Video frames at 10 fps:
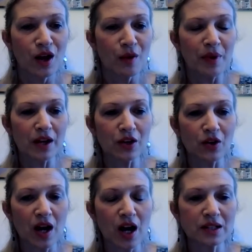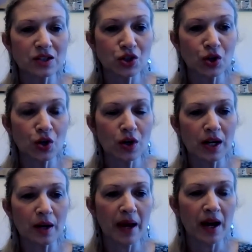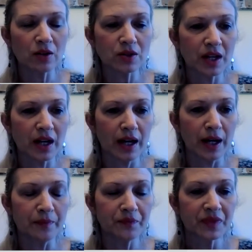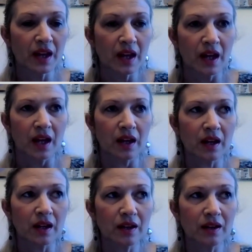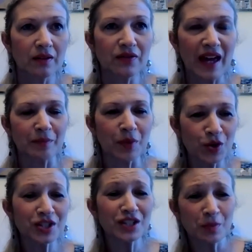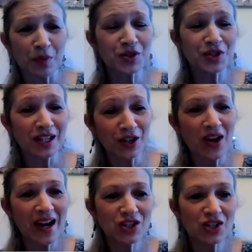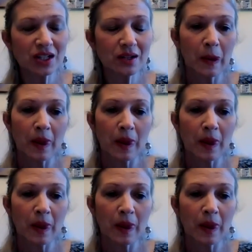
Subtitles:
but you're not sure about that person-to-person interaction,